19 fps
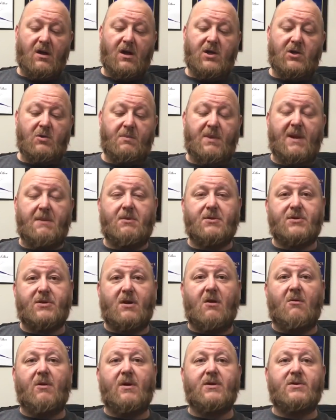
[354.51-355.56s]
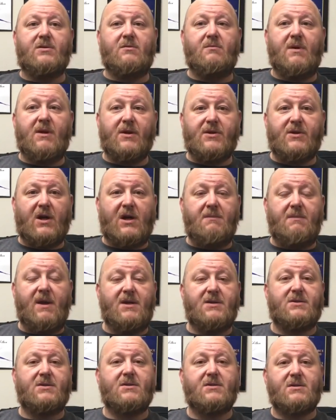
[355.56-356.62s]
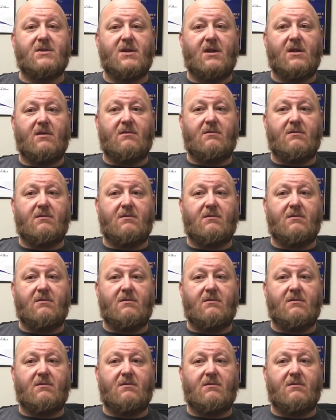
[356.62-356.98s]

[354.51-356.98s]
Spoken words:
You'd be able to go into military bases,